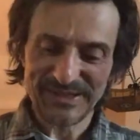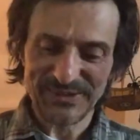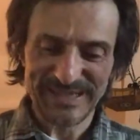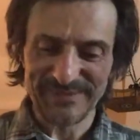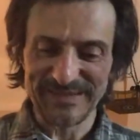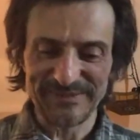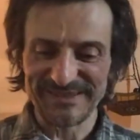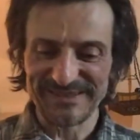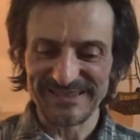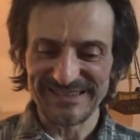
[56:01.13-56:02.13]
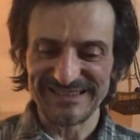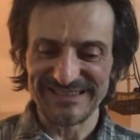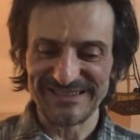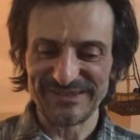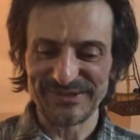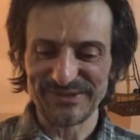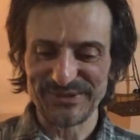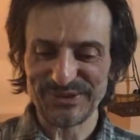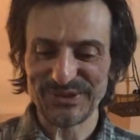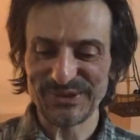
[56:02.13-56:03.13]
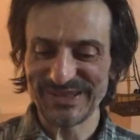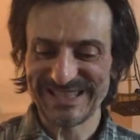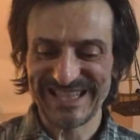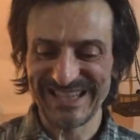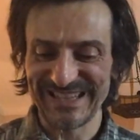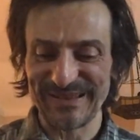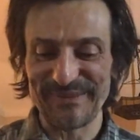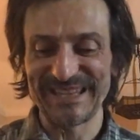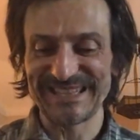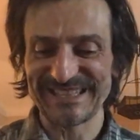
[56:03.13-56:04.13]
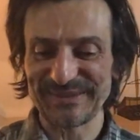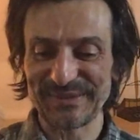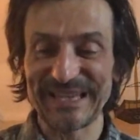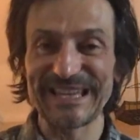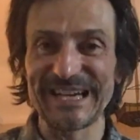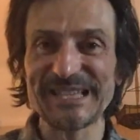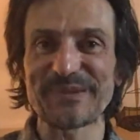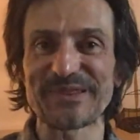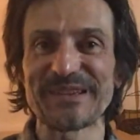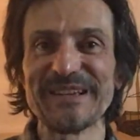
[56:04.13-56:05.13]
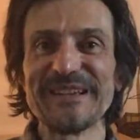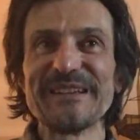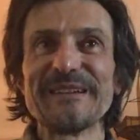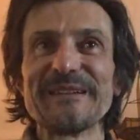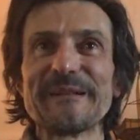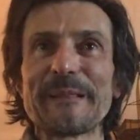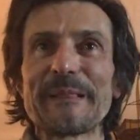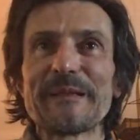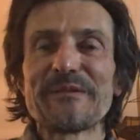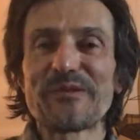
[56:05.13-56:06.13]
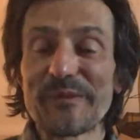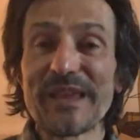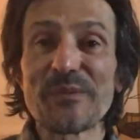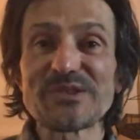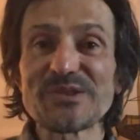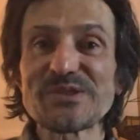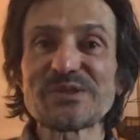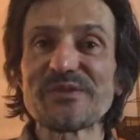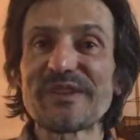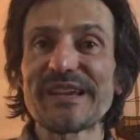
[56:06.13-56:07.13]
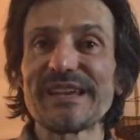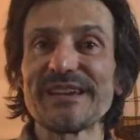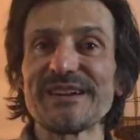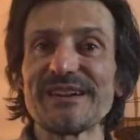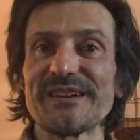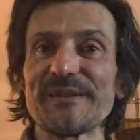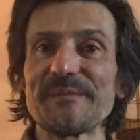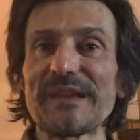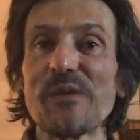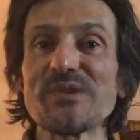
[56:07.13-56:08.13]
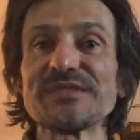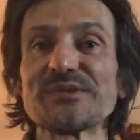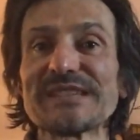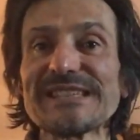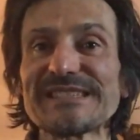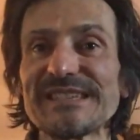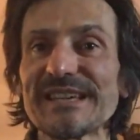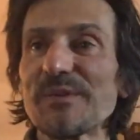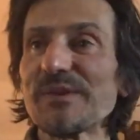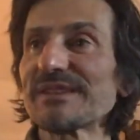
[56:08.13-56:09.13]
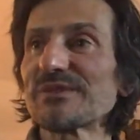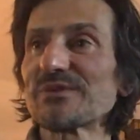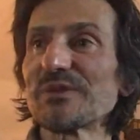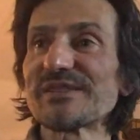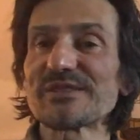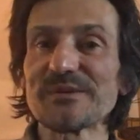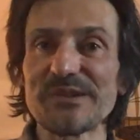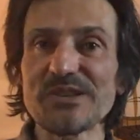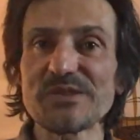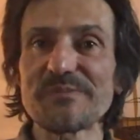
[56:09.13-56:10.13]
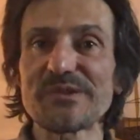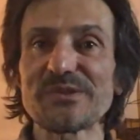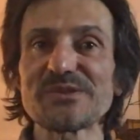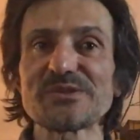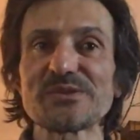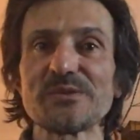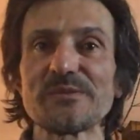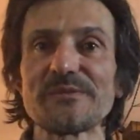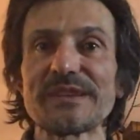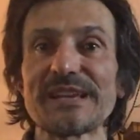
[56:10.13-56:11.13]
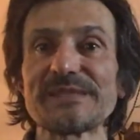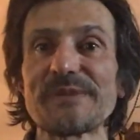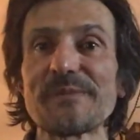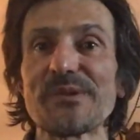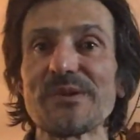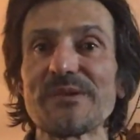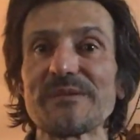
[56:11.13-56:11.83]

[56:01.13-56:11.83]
you, Cam. I mean, you shouldn't say that. I mean, it's really nice, but for me, it was also very, I was enthusiastic. I wanted to do it so much, but also there is people